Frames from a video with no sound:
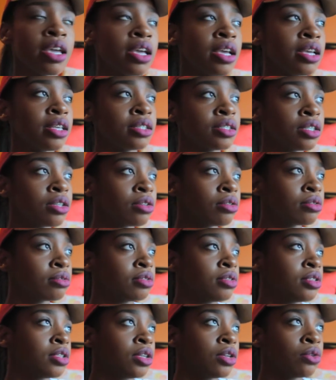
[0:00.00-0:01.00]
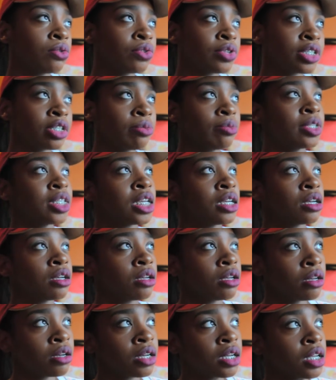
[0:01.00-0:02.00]
And so, you know, Kristen was like,
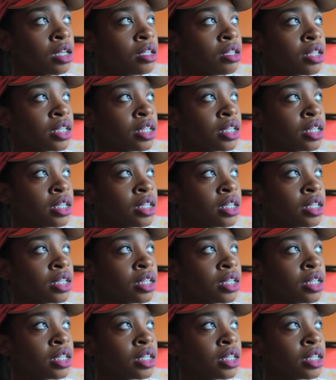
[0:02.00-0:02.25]
okay,